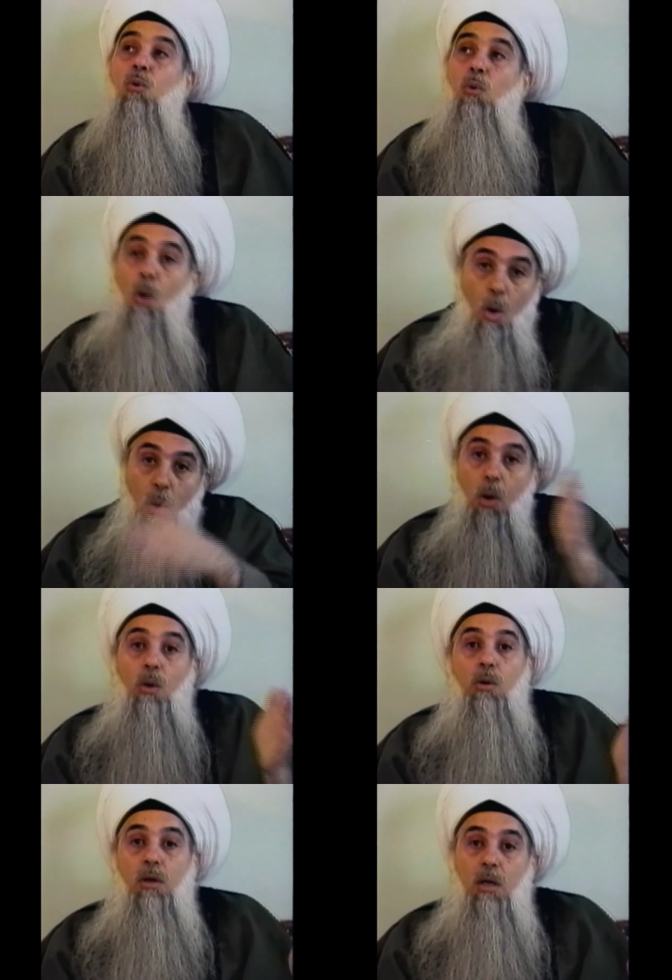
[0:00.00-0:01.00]
go
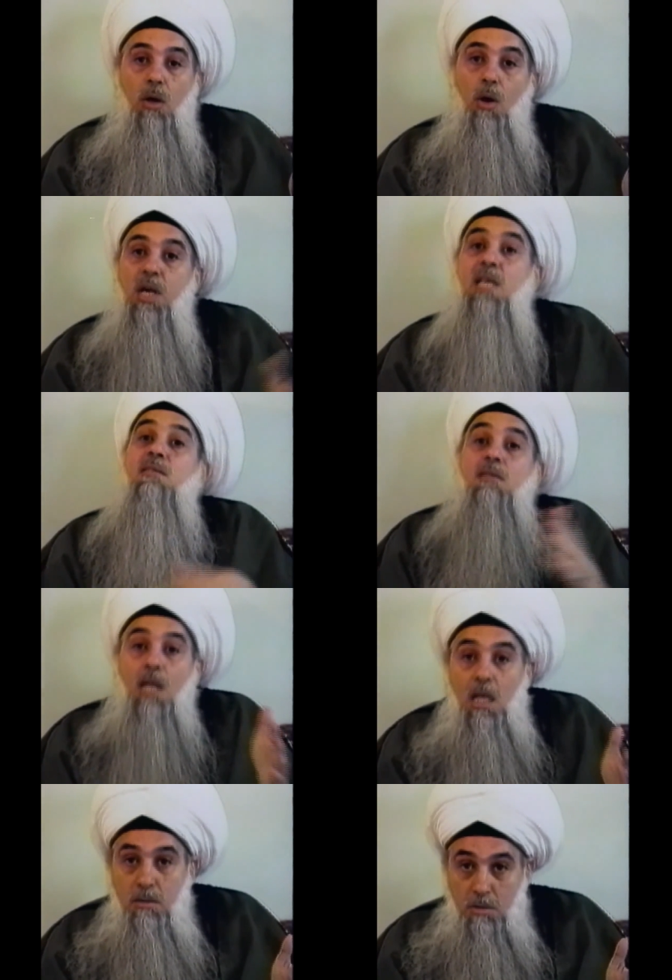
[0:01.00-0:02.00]
on a
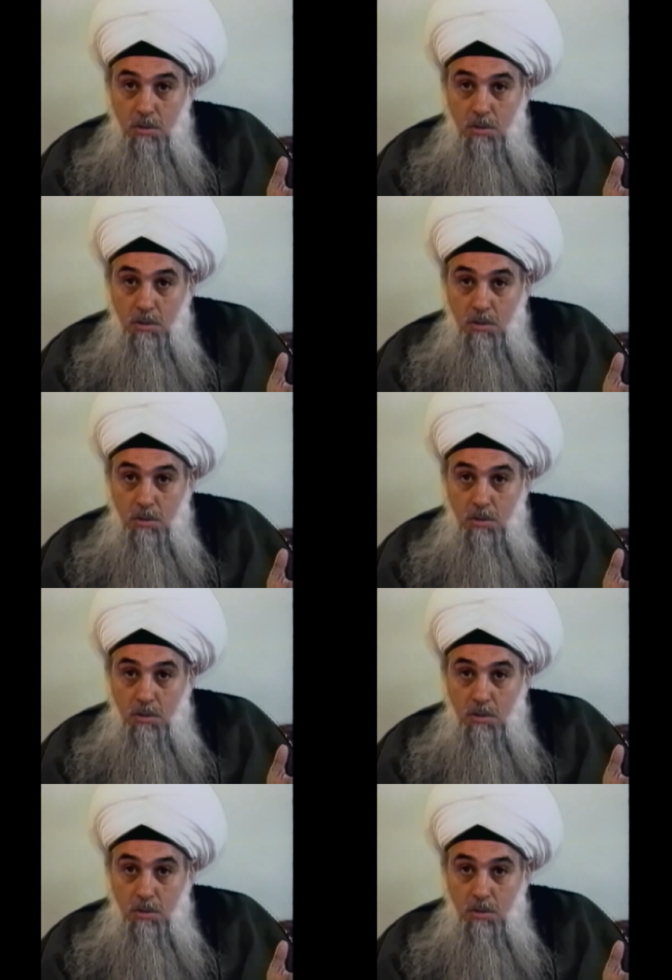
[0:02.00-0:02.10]
street